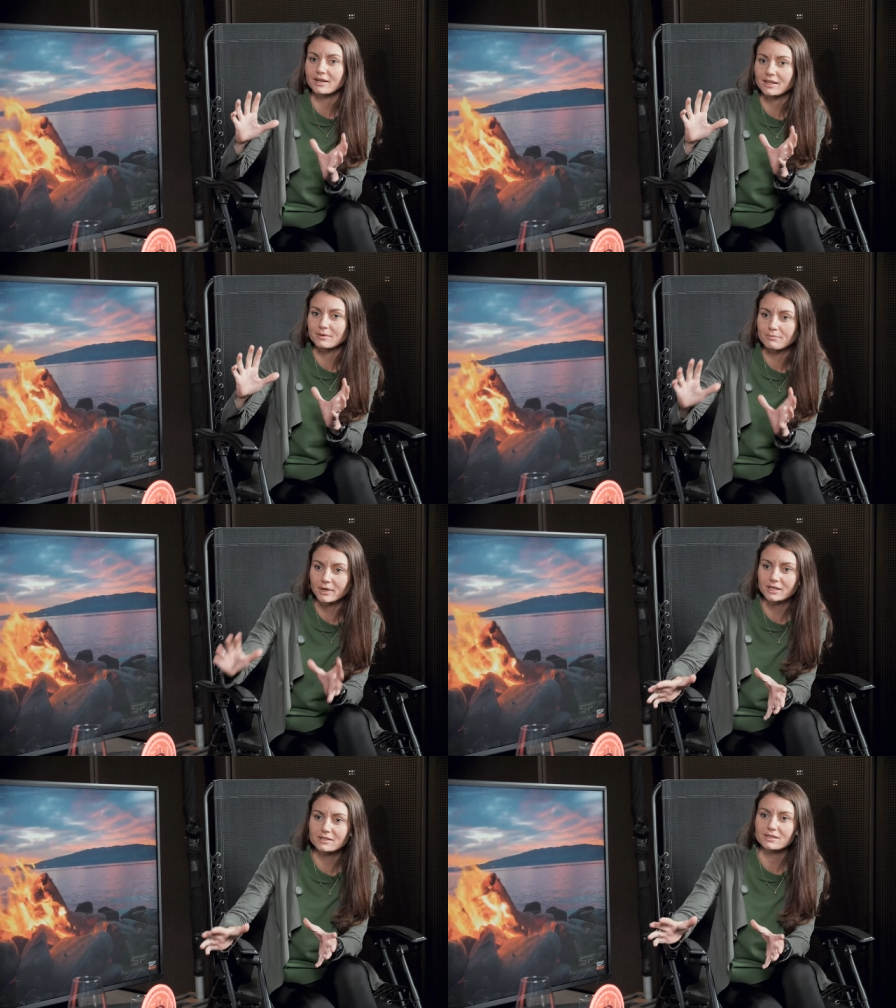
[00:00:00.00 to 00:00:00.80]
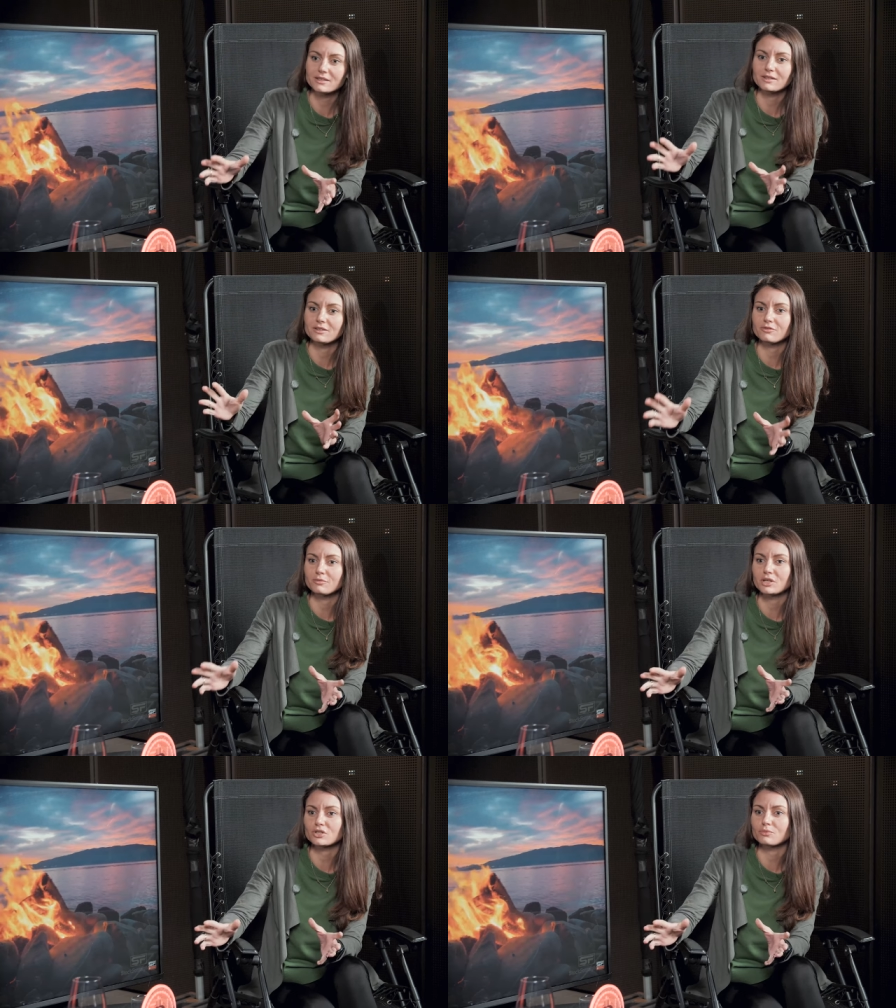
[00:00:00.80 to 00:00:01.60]
an amazing
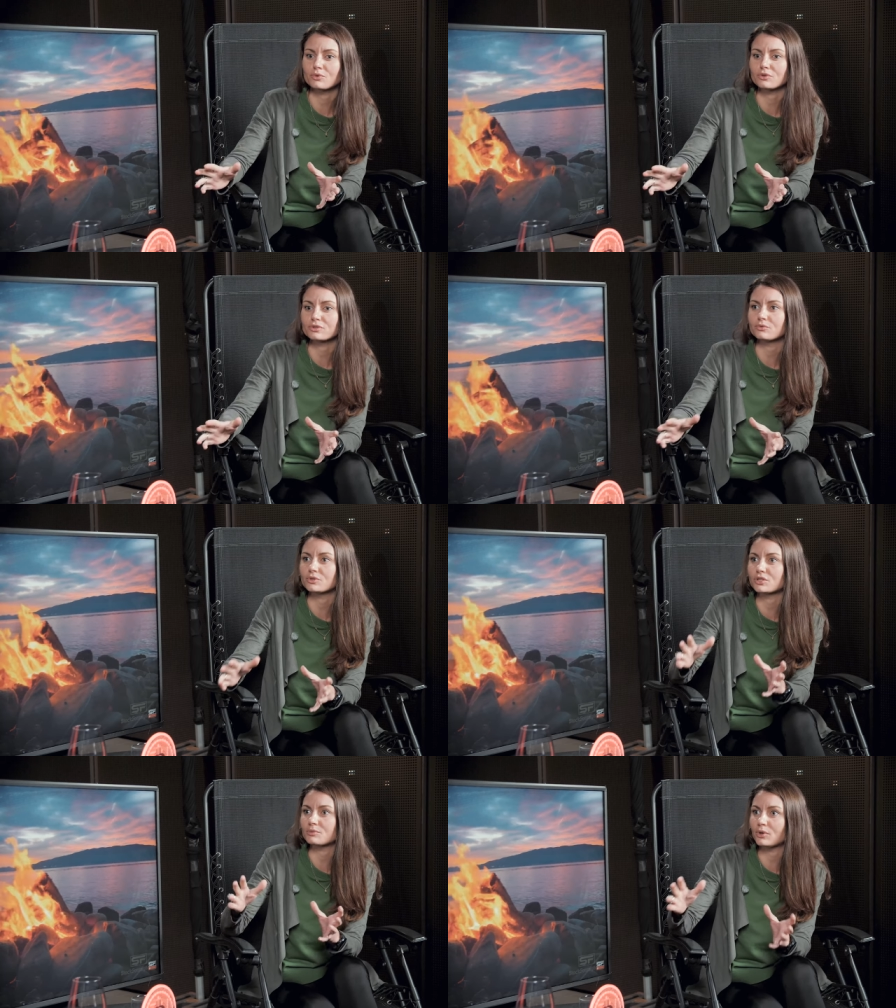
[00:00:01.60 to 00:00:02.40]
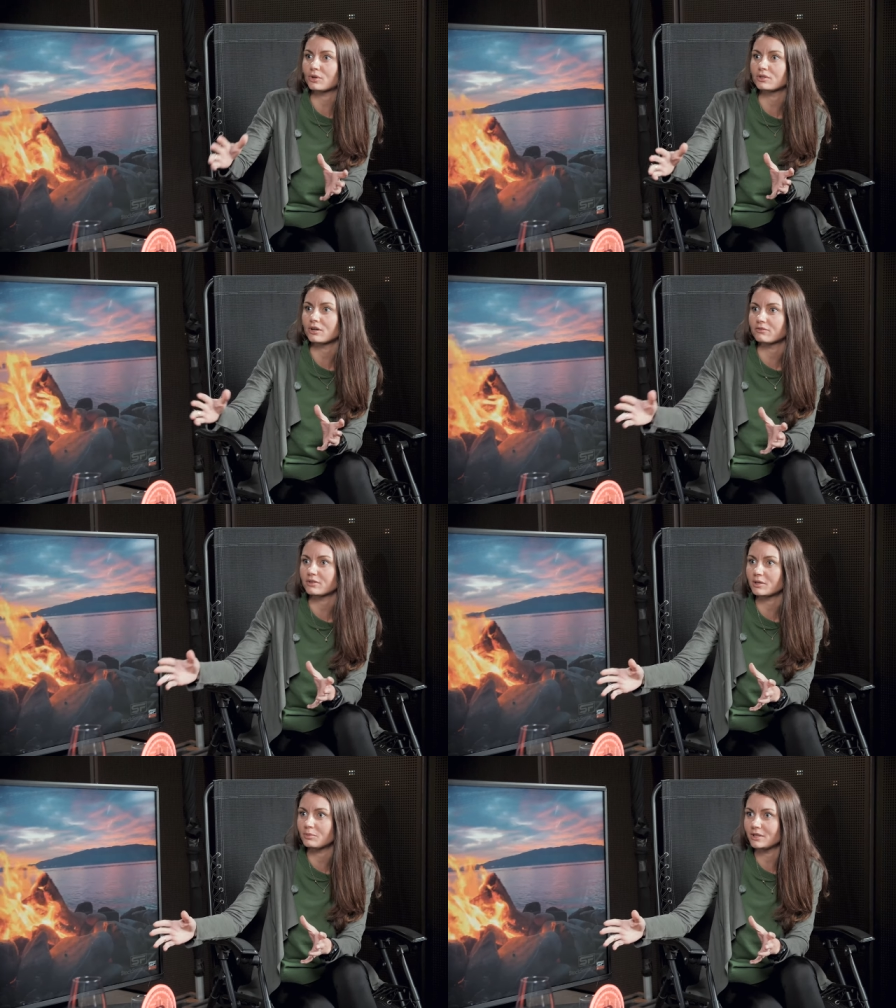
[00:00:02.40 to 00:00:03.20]
information portal, which is Polkadot
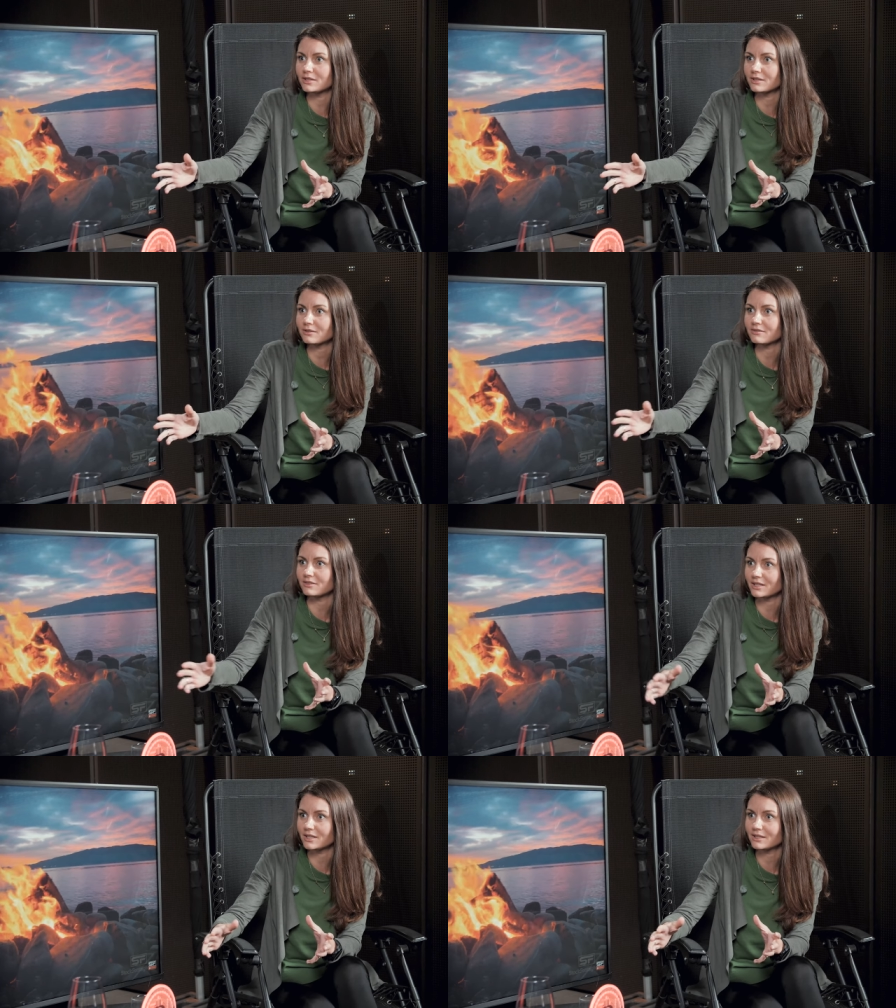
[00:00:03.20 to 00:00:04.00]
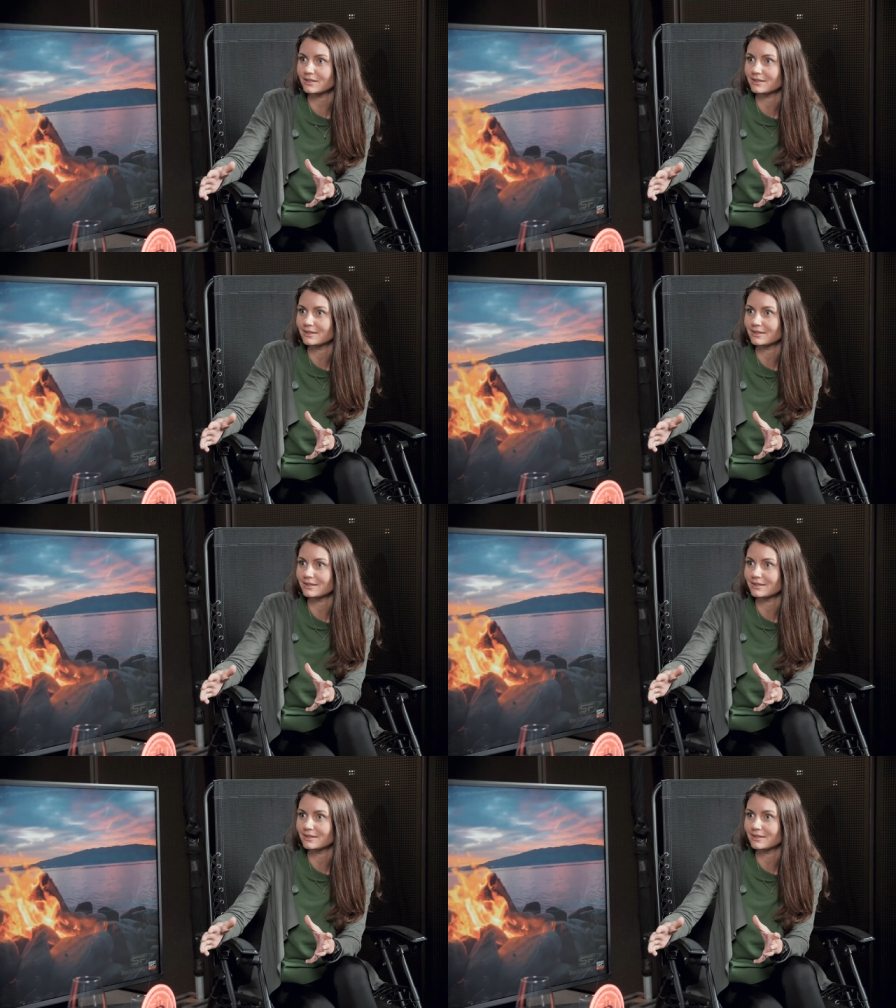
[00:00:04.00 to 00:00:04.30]
Wikipedia, Wiki.